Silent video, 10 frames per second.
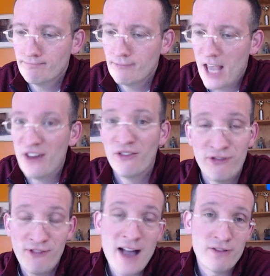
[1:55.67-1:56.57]
And
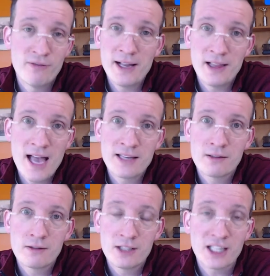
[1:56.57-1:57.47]
5 of my
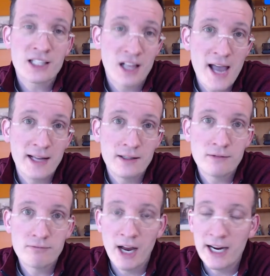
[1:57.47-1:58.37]
last 6
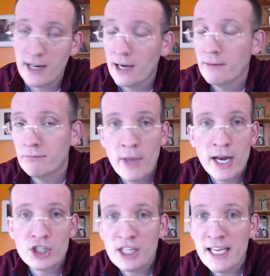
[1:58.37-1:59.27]
clients I
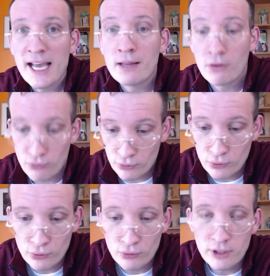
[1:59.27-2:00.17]
managed to get
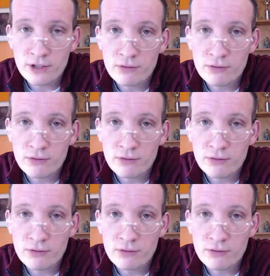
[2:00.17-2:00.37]
through this